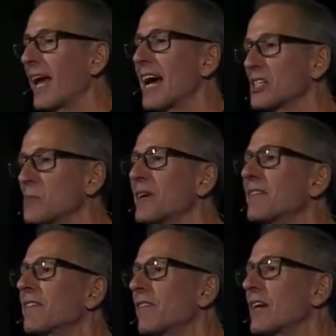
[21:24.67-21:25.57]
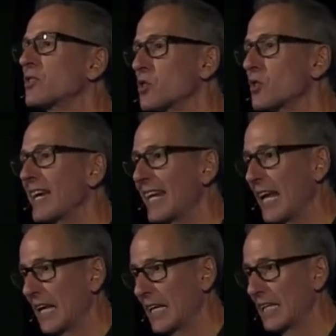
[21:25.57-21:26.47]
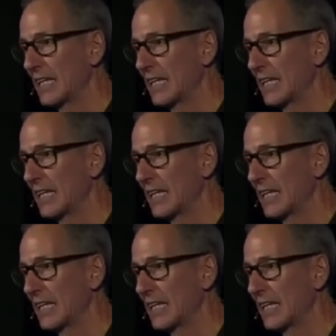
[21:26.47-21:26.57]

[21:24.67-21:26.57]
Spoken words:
has been frustrating.